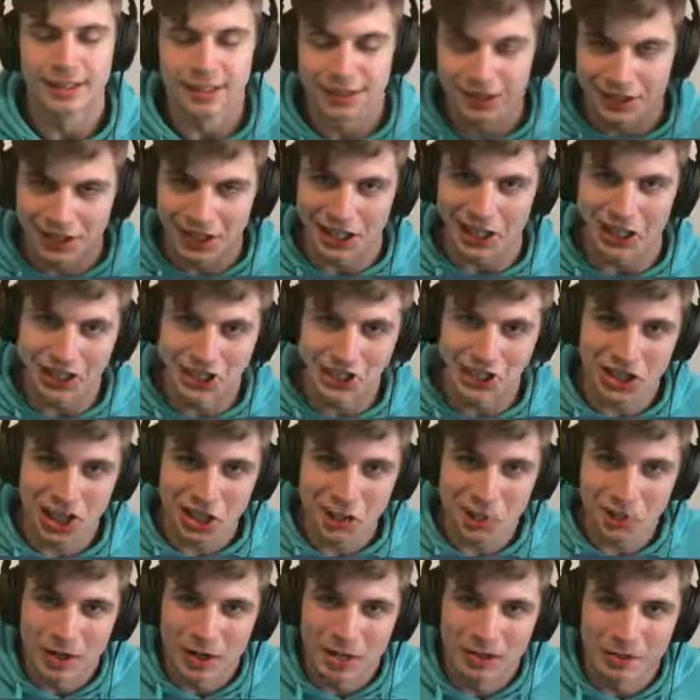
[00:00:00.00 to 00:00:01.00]
Ladies and
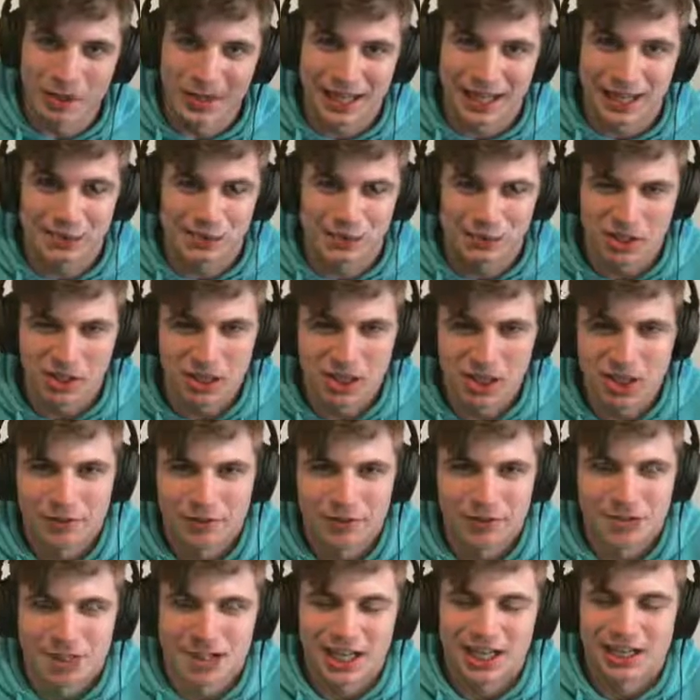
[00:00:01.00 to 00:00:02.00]
gentlemen, welcome back to the
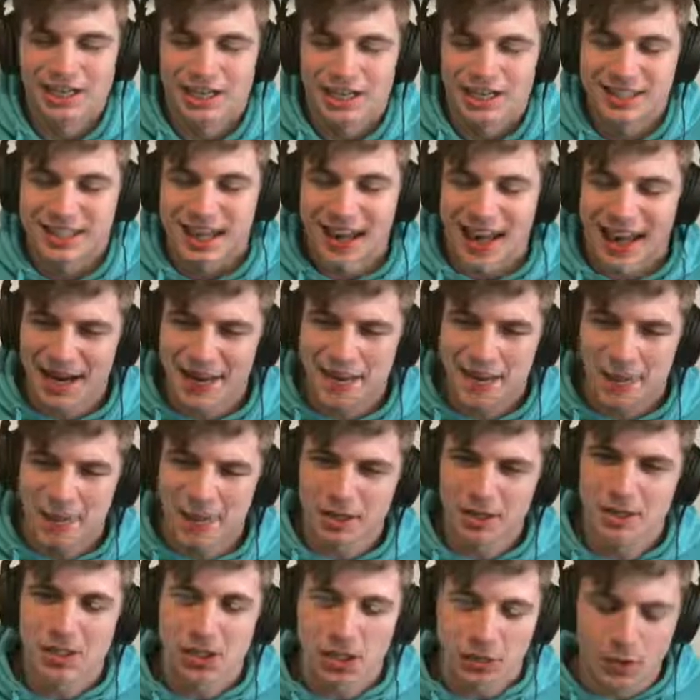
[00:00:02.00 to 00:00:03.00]
VConfist channel. Today I'm going to be
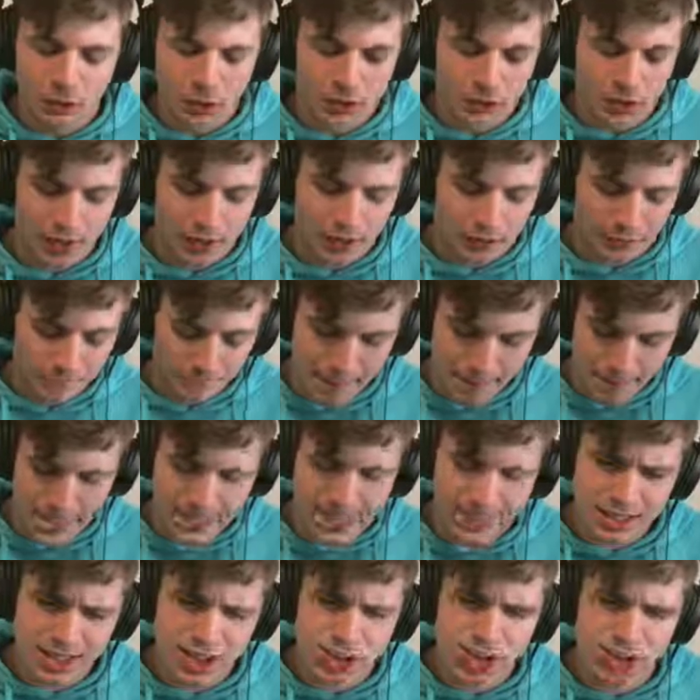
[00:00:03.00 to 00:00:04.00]
showing you an
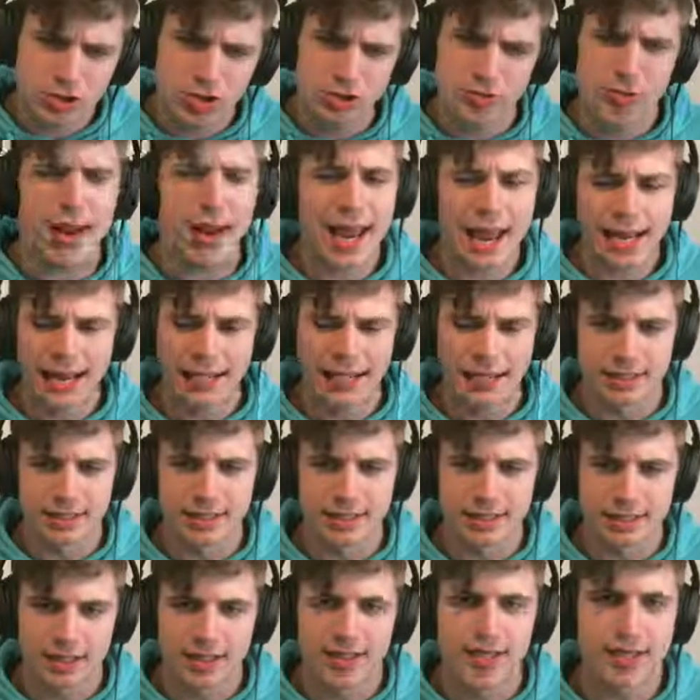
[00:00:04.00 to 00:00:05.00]
amazing trend
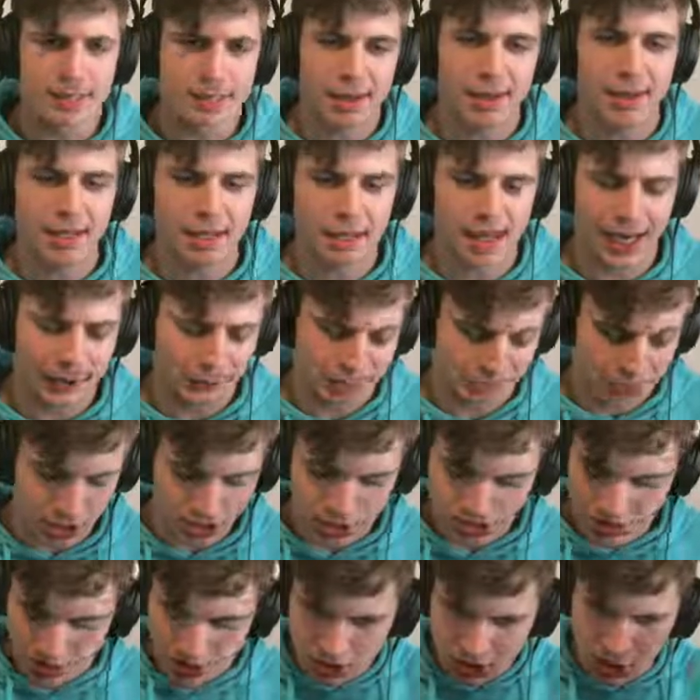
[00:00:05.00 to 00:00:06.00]
in my games.
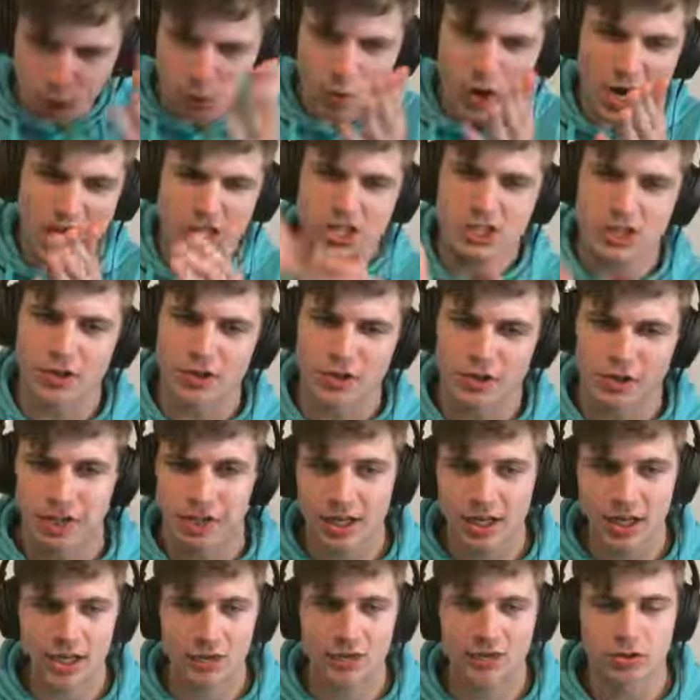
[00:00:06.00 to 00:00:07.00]
Just watch over
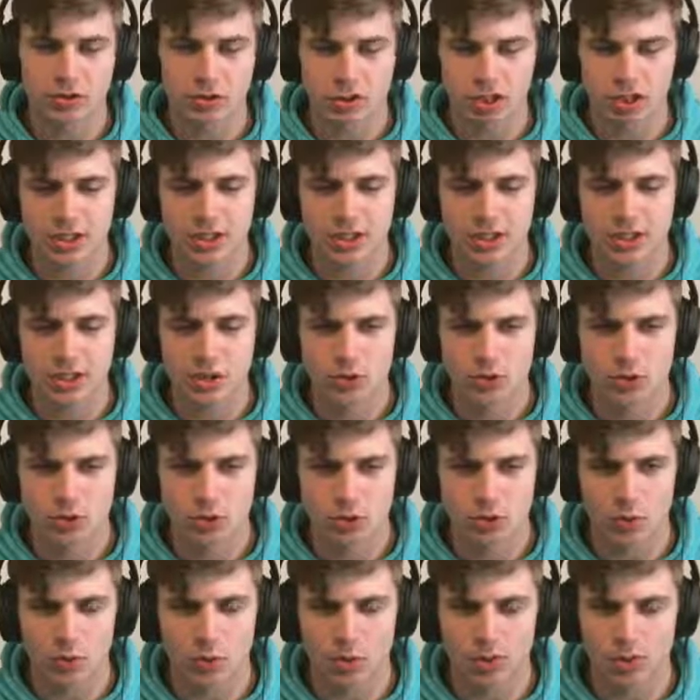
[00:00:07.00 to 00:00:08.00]
here, look to
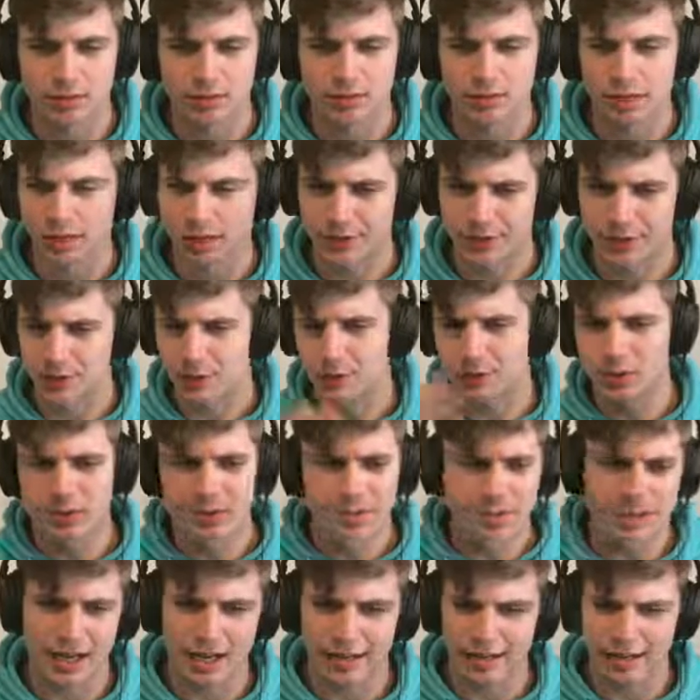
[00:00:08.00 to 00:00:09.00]
your, I don't know what
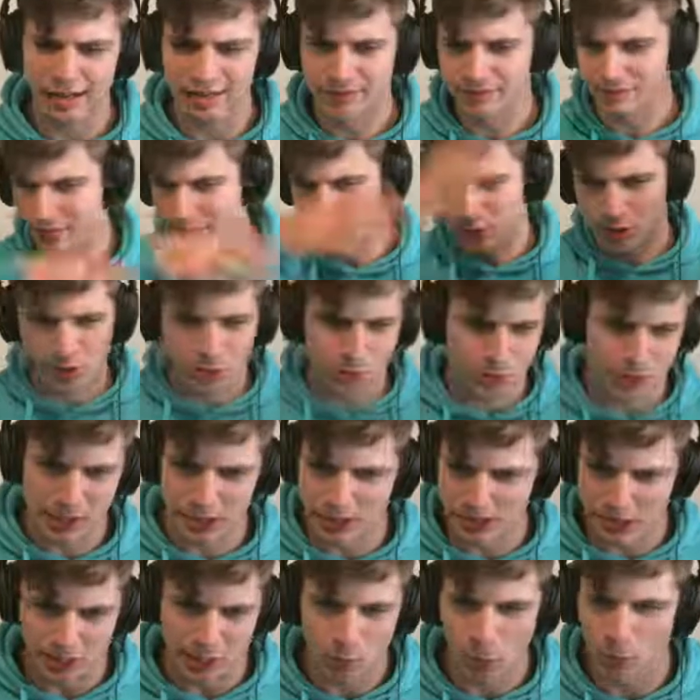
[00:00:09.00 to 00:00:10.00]
side of the
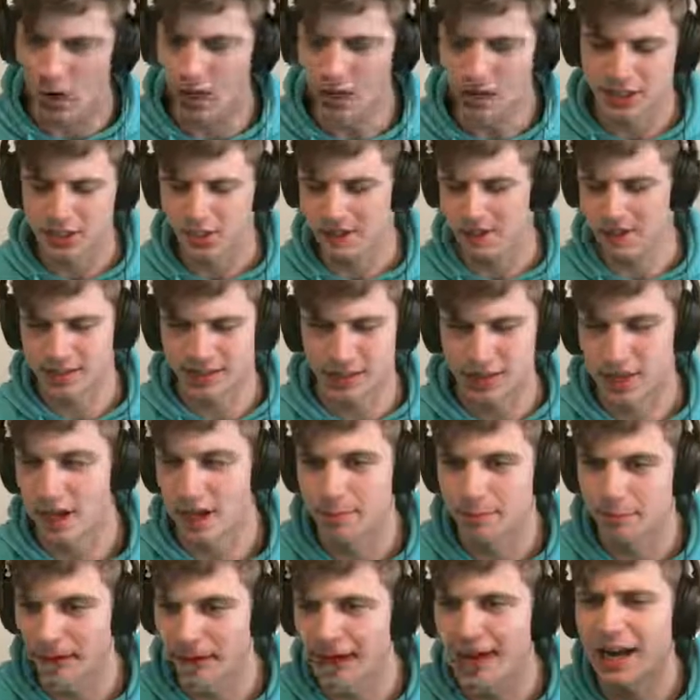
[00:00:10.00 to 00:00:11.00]
screen you're watching this on,
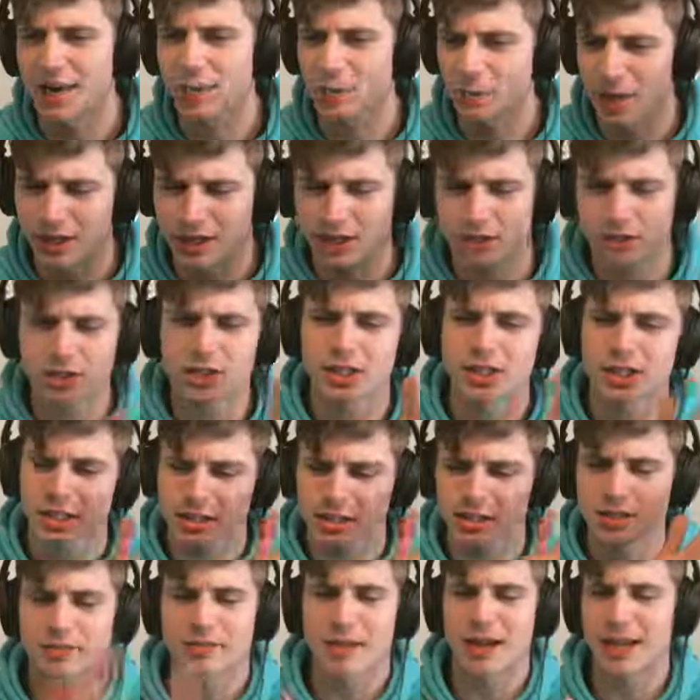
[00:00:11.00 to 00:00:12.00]
but anyway, look
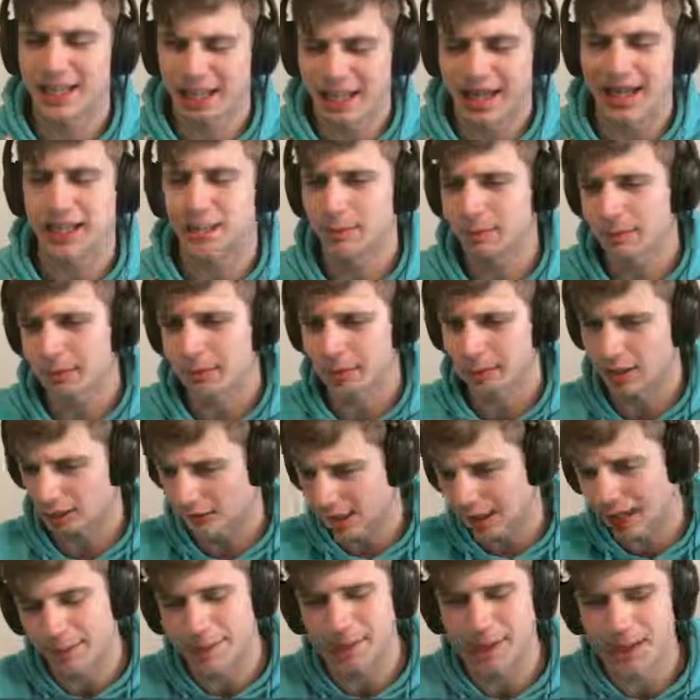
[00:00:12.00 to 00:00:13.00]
to my game here,
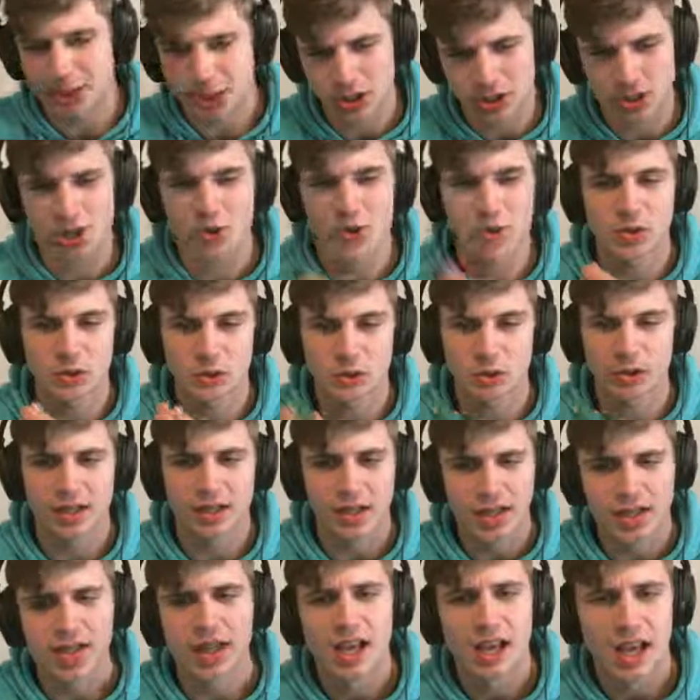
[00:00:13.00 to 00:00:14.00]
alright? I'm going to show you
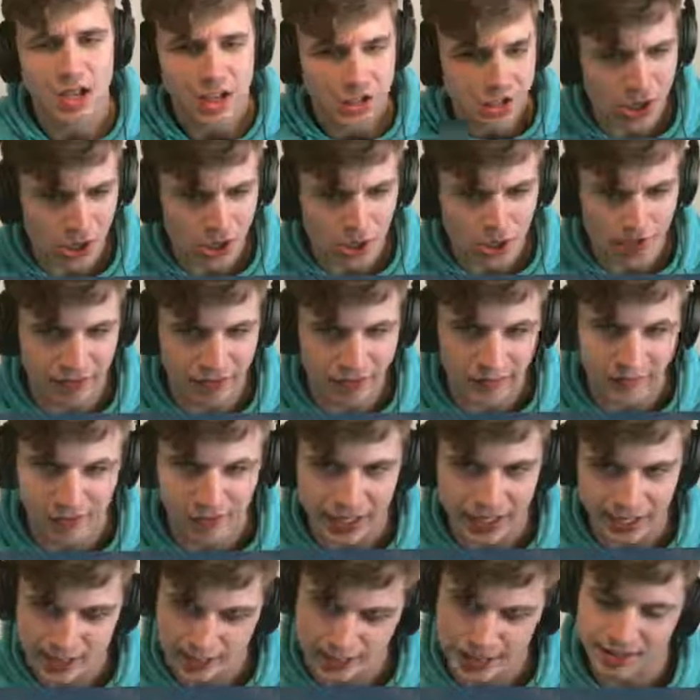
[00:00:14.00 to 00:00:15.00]
a turn of
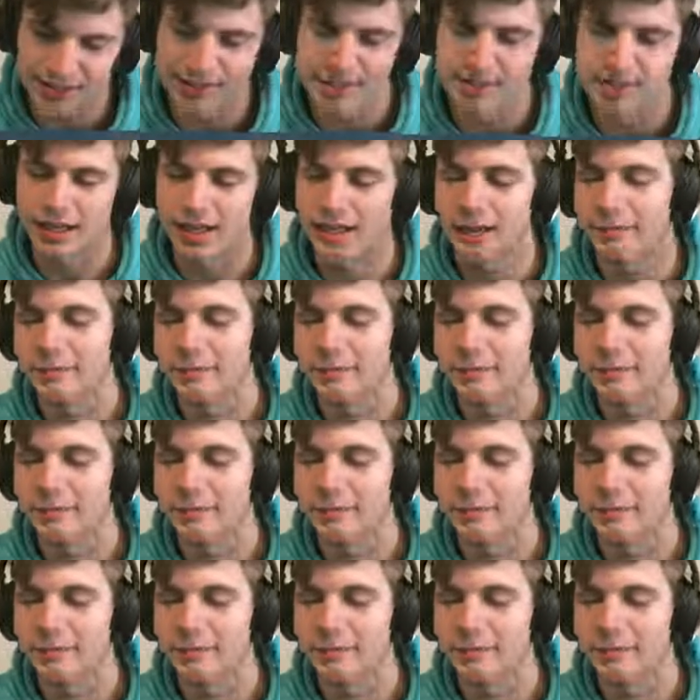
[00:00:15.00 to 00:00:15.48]
events, let's say.